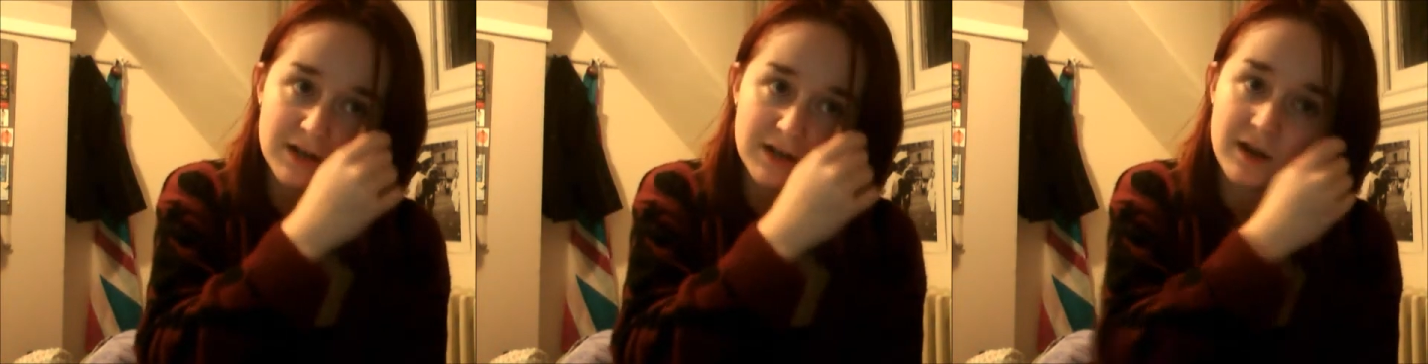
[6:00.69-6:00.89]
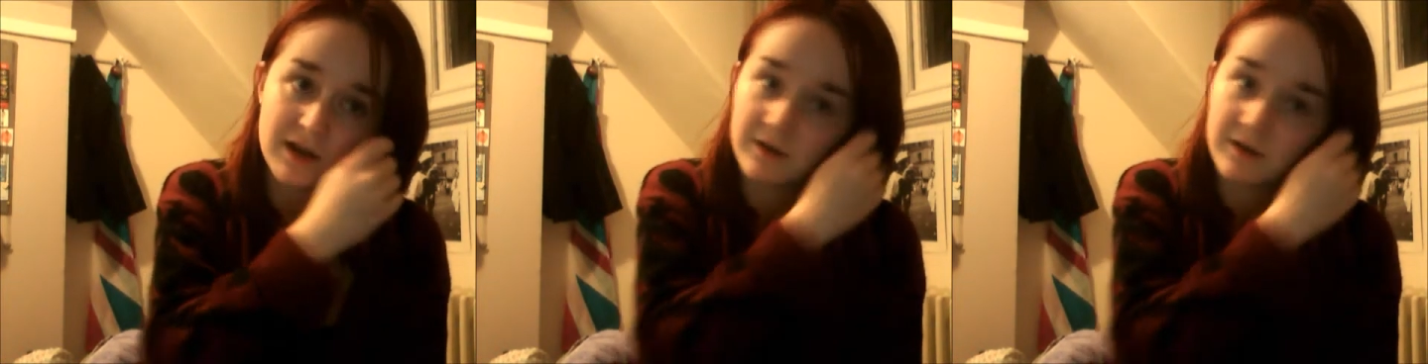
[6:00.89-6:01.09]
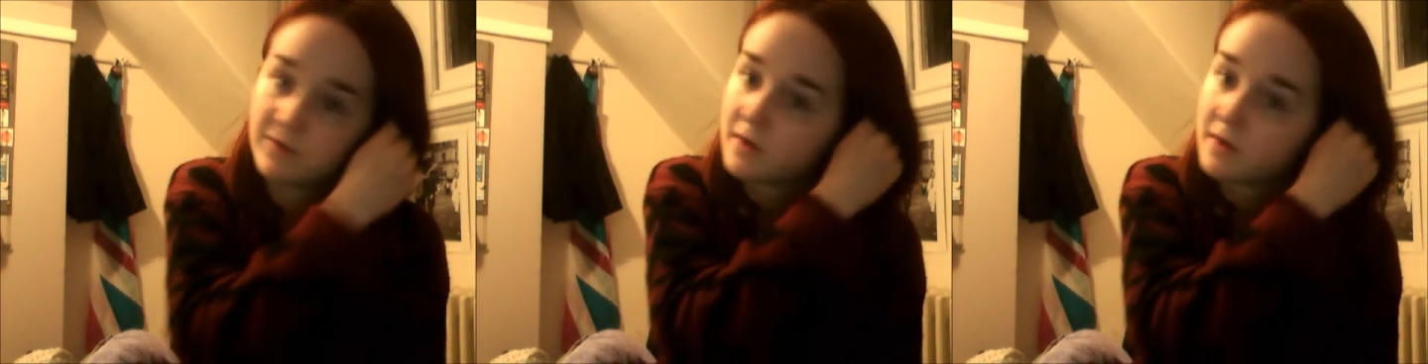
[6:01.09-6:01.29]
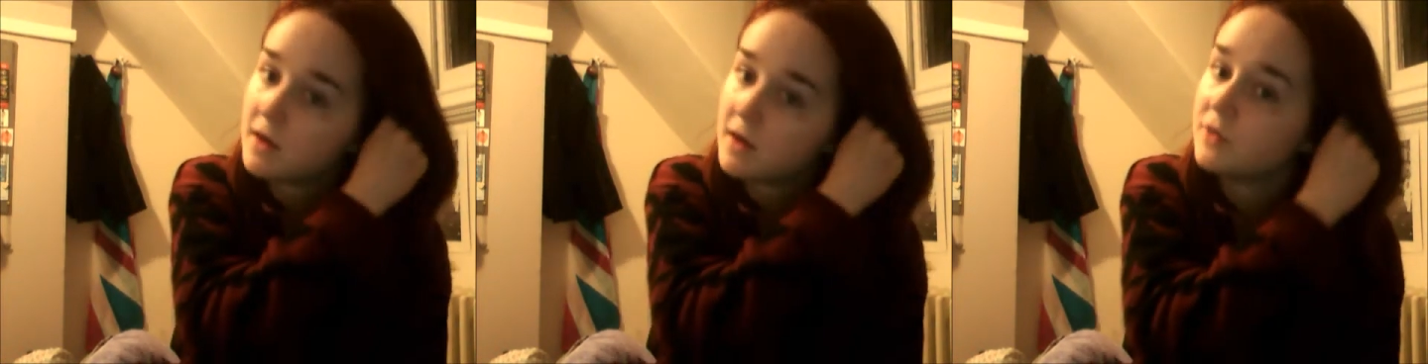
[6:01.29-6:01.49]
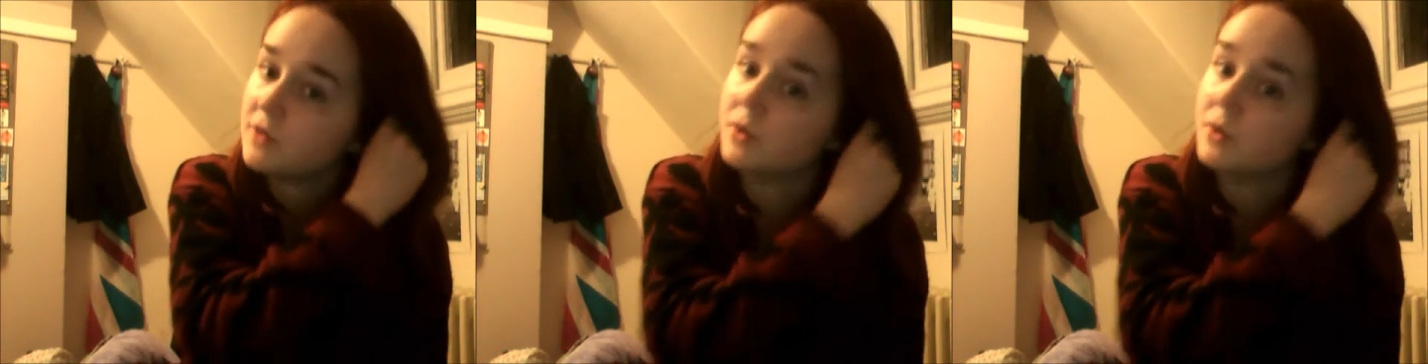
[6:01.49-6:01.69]
life
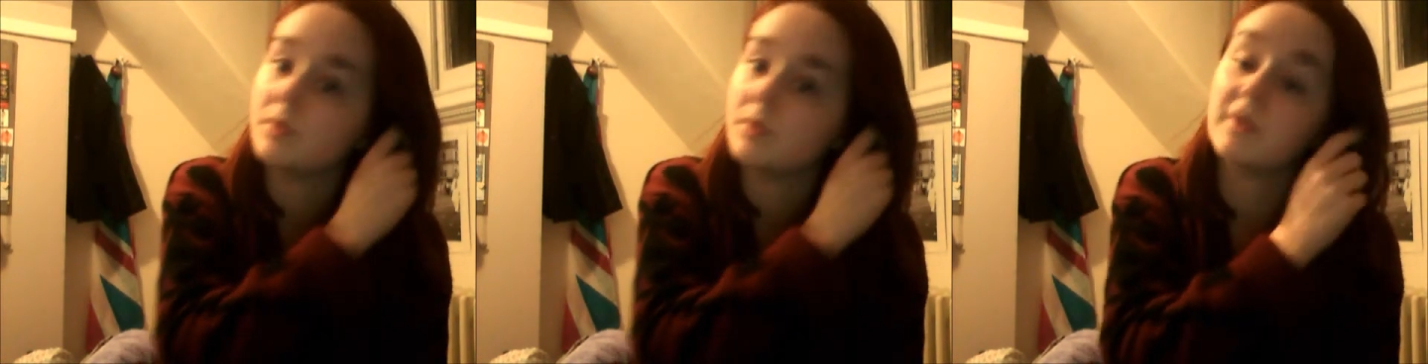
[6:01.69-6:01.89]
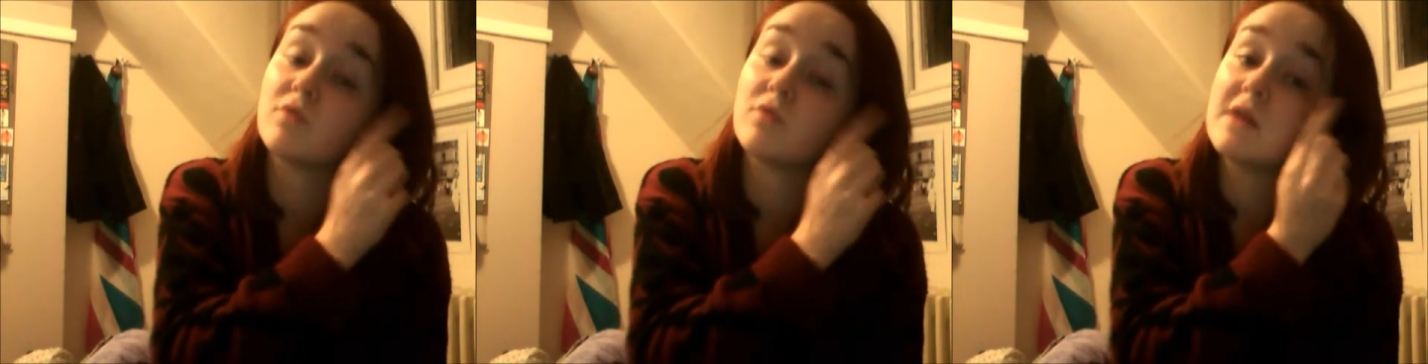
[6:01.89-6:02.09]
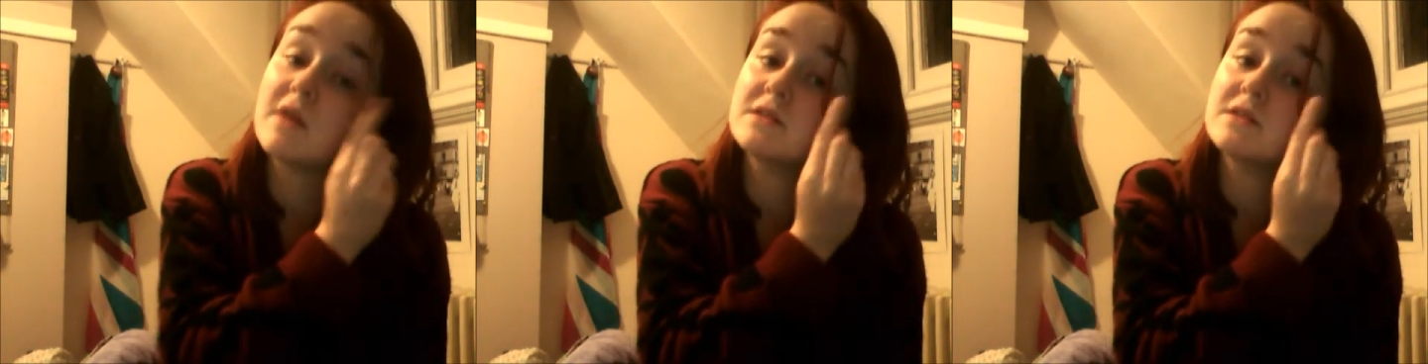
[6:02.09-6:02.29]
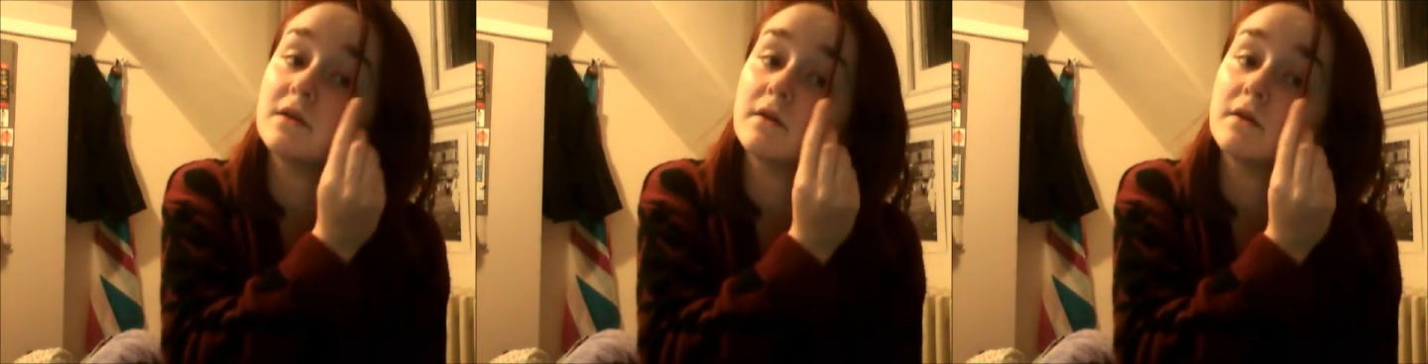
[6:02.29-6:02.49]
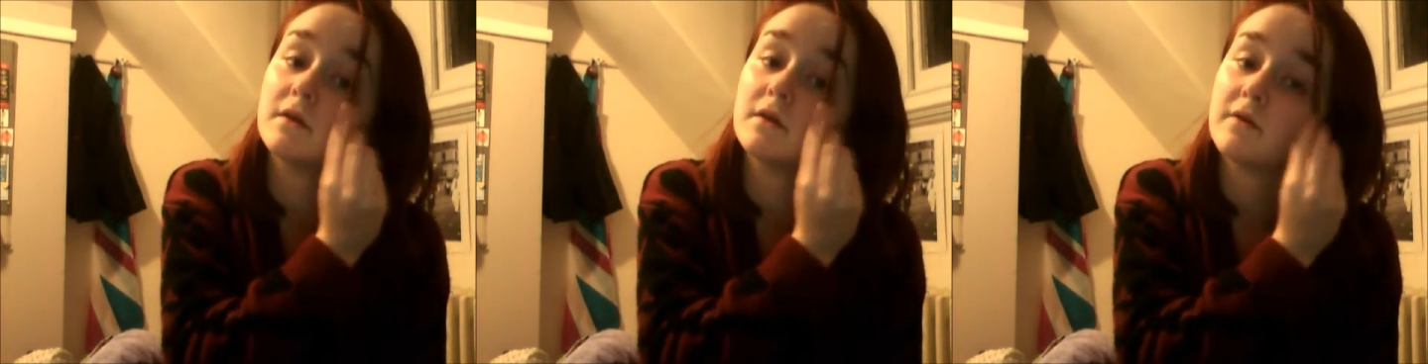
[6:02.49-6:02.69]
that would have been the
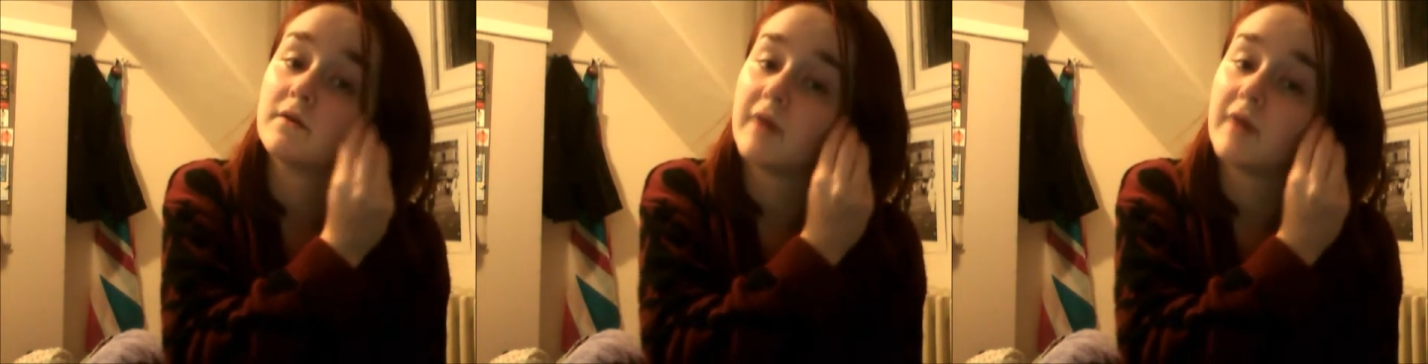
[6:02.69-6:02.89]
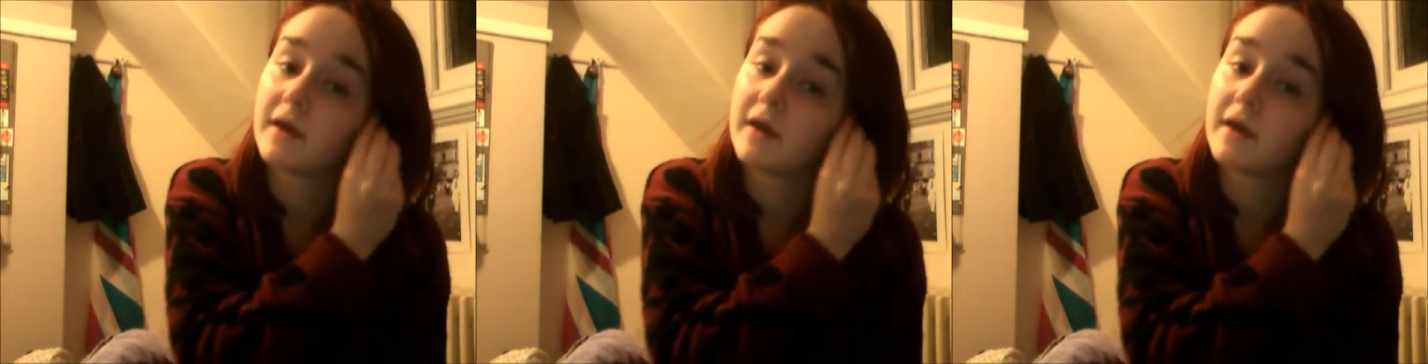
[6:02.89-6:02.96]
reason for her